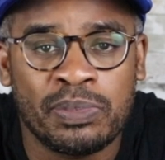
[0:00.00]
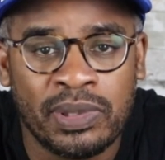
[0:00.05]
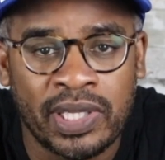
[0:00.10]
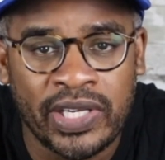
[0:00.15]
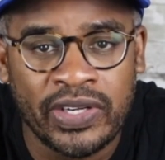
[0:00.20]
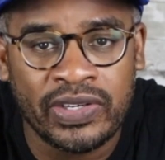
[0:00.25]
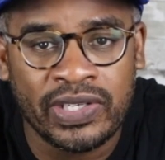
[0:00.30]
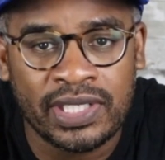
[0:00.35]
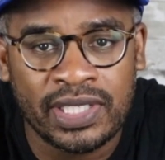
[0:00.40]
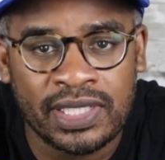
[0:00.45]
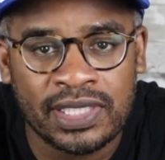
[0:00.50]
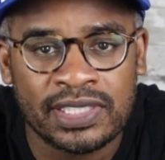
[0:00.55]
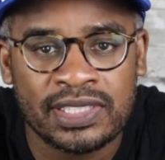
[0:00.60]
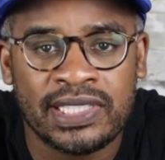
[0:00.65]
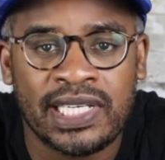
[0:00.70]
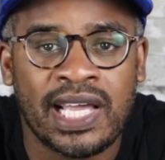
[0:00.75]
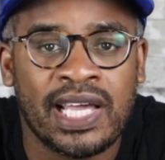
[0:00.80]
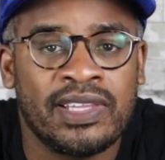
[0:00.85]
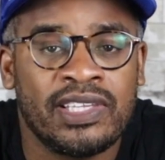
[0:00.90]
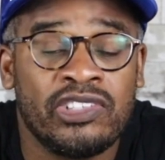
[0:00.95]
player is.
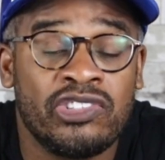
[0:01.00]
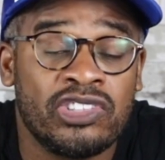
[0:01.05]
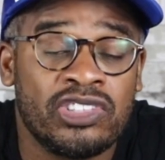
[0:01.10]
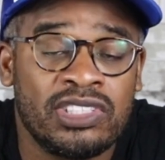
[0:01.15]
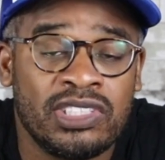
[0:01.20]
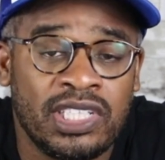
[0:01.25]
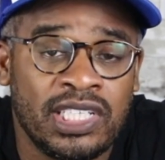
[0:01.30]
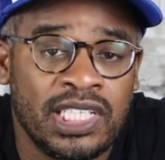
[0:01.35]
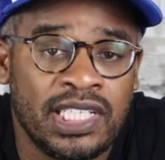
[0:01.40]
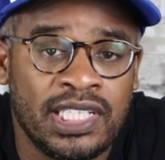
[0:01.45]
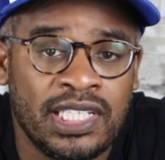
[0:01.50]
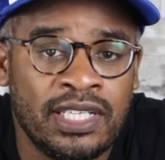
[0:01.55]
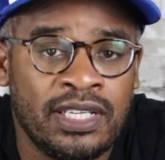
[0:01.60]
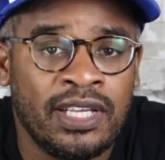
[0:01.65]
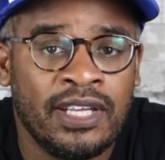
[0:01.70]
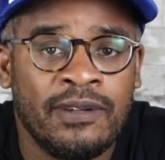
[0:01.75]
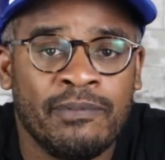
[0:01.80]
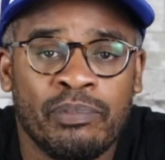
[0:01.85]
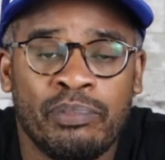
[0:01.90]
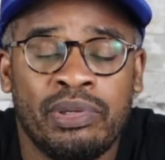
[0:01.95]
Now they just need
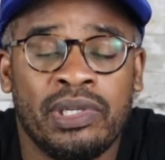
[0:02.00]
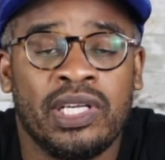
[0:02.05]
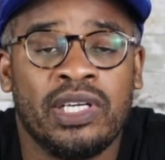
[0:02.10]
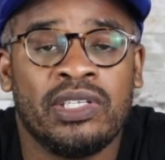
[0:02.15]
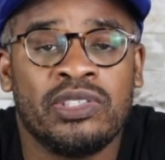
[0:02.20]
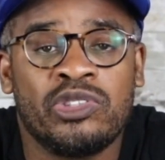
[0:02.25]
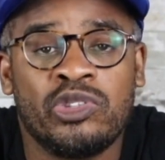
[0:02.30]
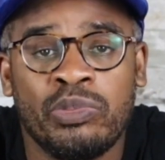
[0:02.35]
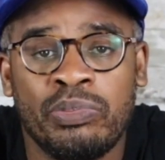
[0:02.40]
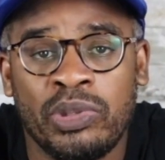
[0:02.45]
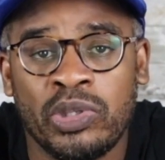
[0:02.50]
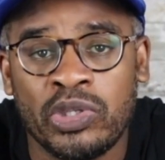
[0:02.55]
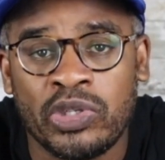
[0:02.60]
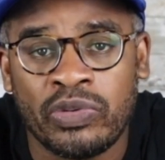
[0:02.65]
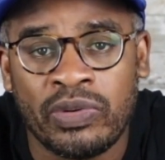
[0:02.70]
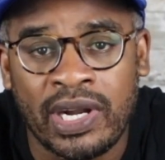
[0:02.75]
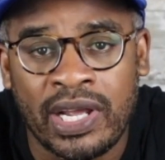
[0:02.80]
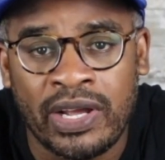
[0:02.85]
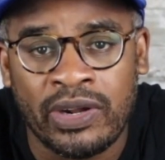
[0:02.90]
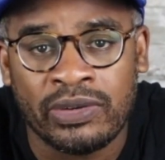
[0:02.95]
players to build
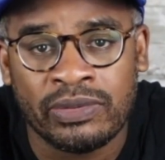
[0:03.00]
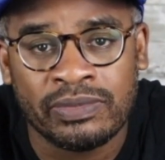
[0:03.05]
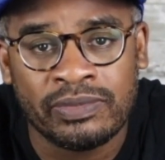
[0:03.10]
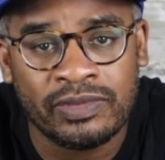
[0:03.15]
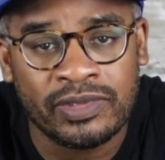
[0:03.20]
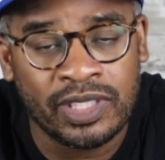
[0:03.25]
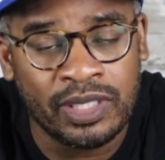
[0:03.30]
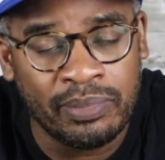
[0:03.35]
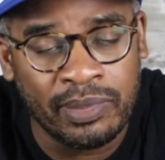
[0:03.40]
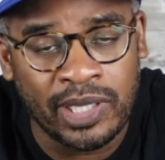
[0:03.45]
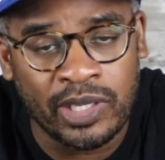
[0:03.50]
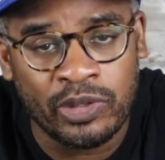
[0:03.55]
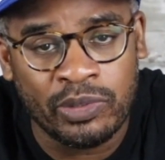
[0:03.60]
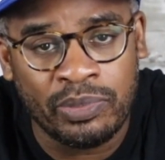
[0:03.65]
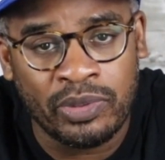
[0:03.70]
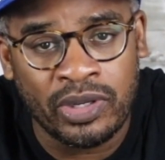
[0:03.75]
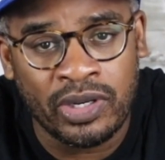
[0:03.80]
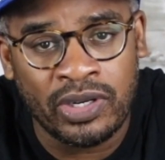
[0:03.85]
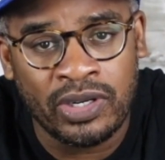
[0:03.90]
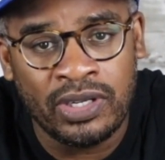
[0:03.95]
around LaMelo
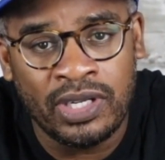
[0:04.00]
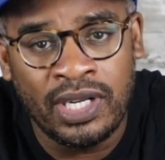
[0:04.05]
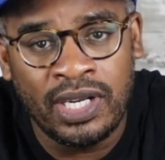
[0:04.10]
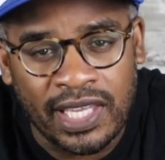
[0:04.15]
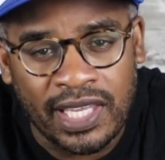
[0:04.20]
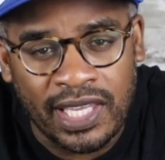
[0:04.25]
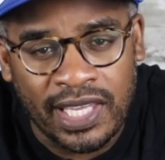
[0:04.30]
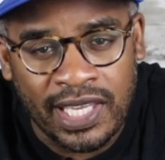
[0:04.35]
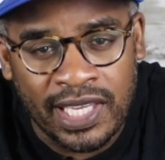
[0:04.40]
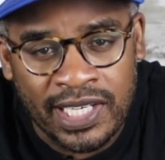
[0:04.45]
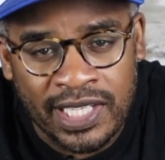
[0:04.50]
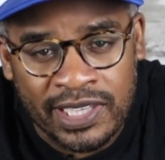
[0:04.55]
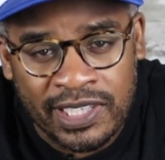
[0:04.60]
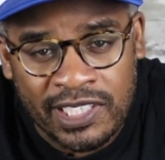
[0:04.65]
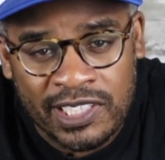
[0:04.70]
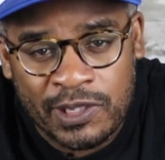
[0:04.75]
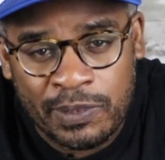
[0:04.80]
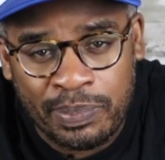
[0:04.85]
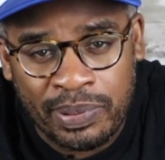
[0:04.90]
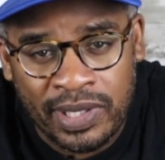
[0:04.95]
Ball. And in
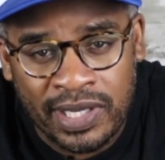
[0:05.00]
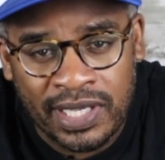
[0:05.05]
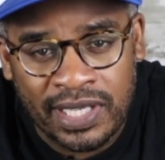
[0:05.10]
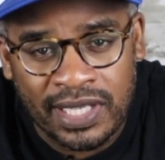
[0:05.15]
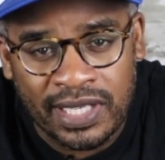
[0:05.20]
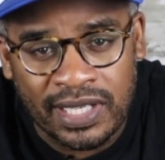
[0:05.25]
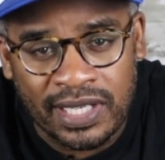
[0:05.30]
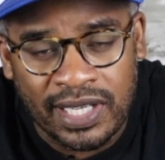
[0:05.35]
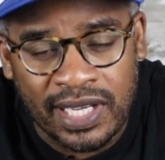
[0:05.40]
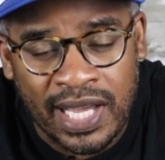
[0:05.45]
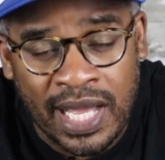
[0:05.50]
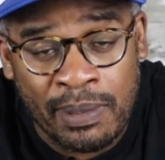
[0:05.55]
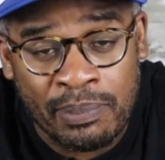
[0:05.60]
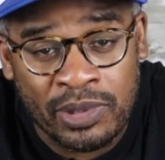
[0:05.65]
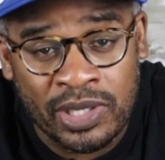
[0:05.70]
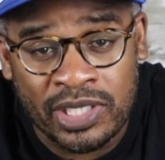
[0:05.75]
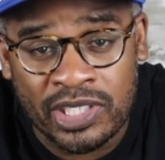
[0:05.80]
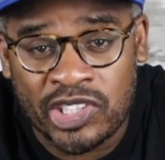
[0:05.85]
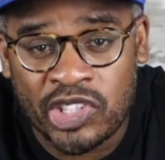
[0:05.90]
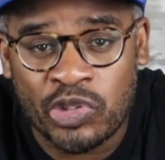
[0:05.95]
this pick, I'm
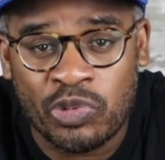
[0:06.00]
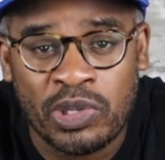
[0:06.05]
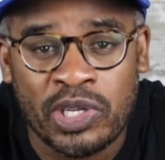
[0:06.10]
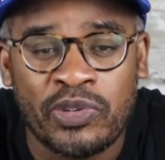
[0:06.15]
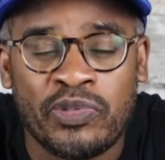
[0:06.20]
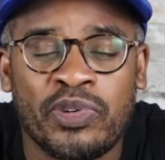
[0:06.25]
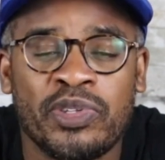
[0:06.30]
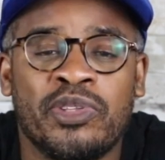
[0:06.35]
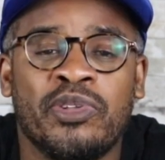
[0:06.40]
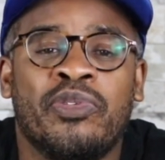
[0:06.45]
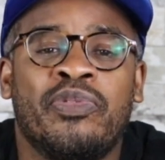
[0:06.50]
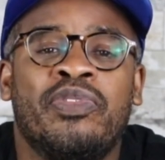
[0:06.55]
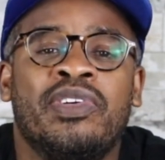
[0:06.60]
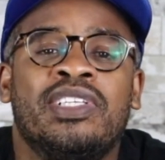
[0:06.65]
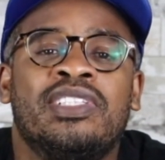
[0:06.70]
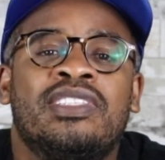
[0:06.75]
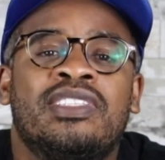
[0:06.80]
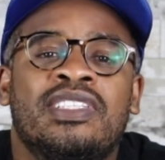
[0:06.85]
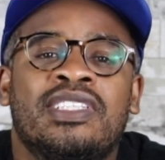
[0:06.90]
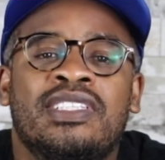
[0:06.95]
going to swing for the
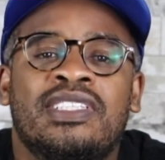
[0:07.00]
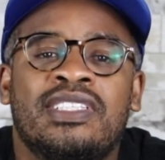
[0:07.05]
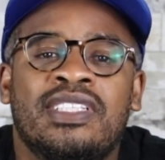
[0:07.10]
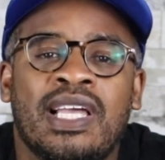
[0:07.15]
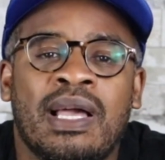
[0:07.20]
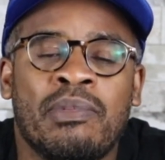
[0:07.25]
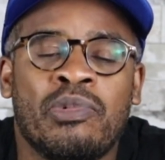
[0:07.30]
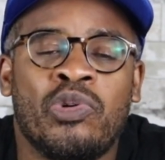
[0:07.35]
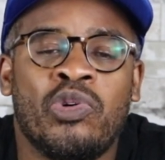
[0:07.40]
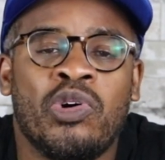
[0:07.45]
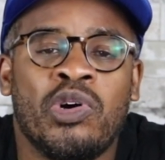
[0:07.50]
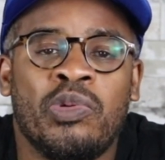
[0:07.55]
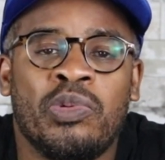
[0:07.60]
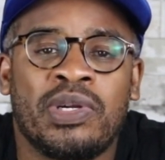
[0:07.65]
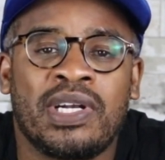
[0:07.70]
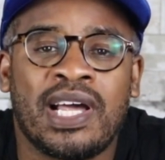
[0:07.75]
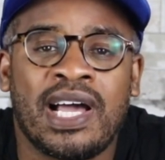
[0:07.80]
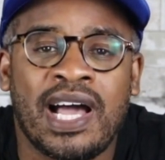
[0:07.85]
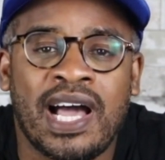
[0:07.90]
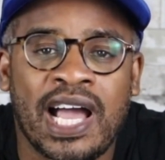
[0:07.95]
fences. I'm going with
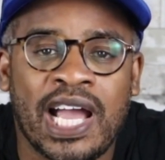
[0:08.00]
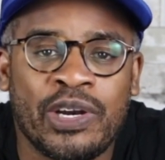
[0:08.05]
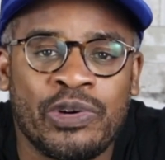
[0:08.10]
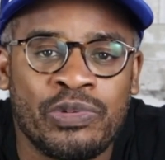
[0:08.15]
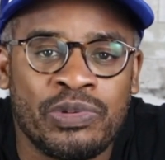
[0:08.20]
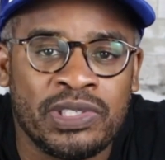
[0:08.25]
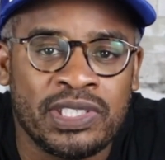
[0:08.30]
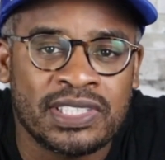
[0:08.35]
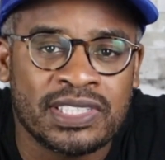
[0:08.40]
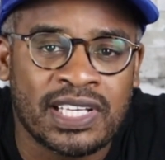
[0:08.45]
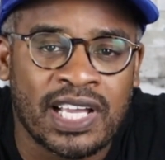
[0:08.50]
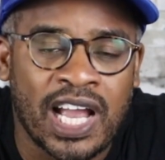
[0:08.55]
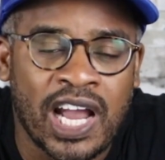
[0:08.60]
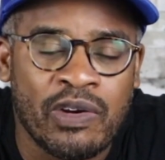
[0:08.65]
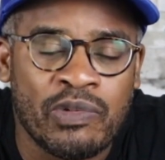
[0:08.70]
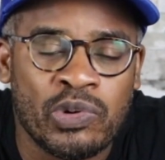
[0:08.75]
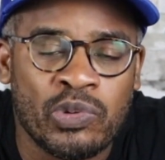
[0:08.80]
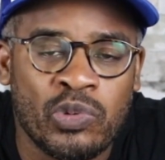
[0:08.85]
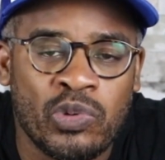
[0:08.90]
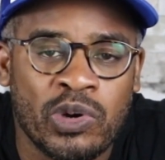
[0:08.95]
a high-risk,
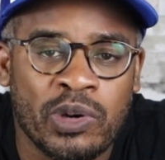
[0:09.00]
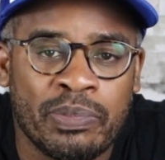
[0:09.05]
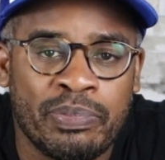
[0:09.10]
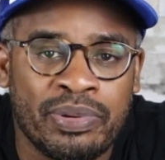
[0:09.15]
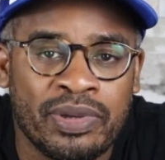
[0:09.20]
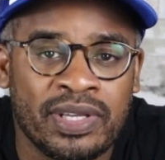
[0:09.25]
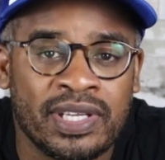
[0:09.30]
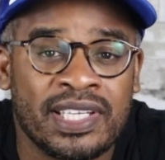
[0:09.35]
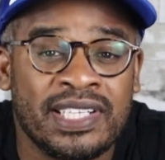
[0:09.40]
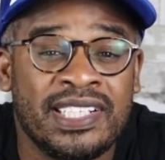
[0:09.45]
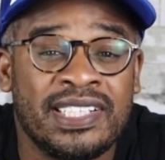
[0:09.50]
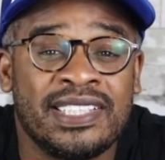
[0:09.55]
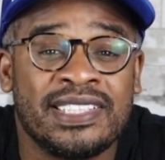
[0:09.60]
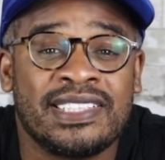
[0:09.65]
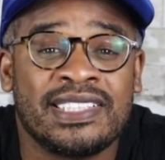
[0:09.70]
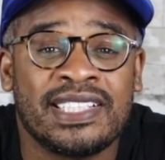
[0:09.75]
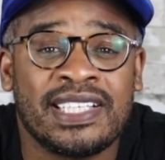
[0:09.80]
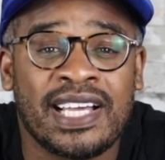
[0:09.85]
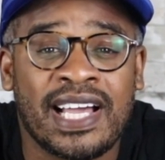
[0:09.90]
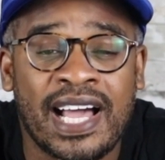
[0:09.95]
high-reward pick, and it
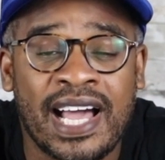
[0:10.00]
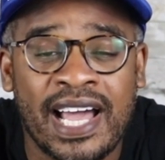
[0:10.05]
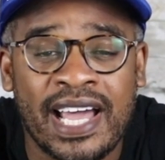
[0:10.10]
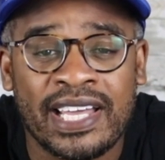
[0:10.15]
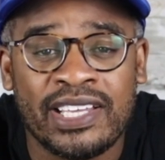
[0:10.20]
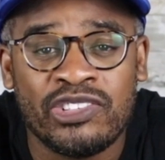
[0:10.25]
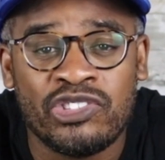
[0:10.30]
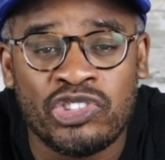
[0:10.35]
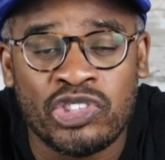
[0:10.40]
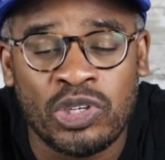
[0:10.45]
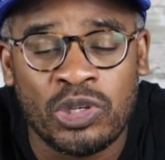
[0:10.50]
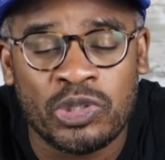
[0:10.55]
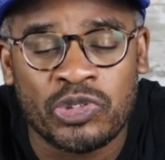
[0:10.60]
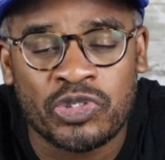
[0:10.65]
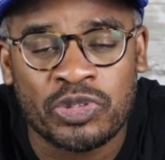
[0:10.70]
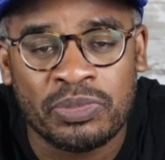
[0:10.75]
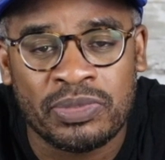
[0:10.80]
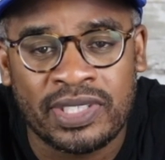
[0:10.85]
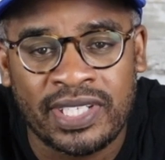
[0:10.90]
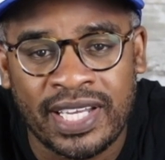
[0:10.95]
is Kai Jones
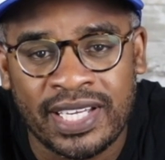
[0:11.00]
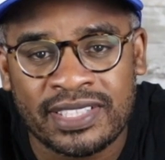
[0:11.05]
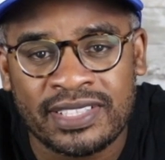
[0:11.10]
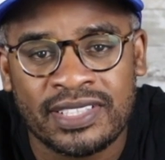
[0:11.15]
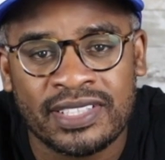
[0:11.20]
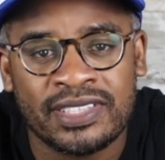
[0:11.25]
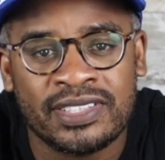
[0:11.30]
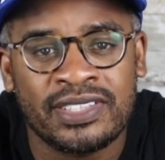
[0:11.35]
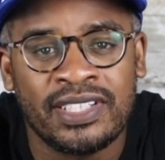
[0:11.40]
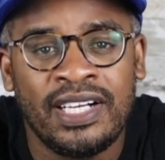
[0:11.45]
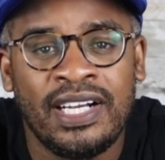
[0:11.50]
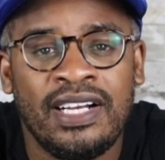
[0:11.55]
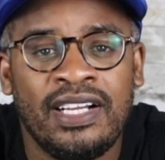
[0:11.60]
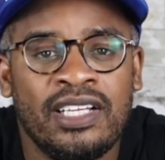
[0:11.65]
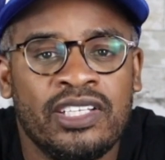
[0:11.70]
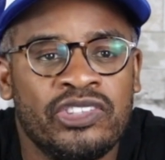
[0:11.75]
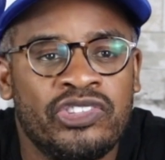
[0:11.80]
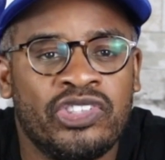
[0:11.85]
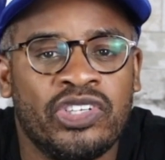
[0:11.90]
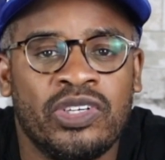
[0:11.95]
from Texas.
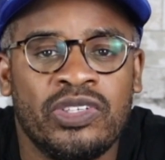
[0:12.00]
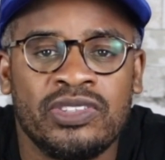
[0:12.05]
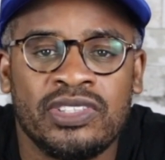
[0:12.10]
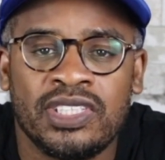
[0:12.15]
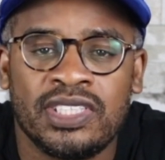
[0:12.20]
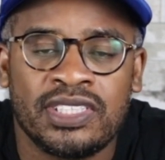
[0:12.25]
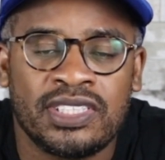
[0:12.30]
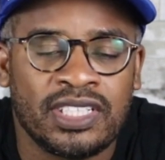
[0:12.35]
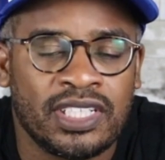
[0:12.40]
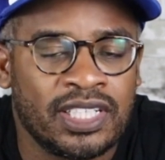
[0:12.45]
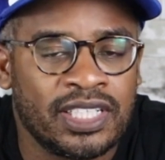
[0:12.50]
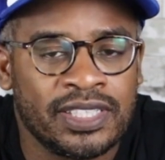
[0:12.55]
Jones is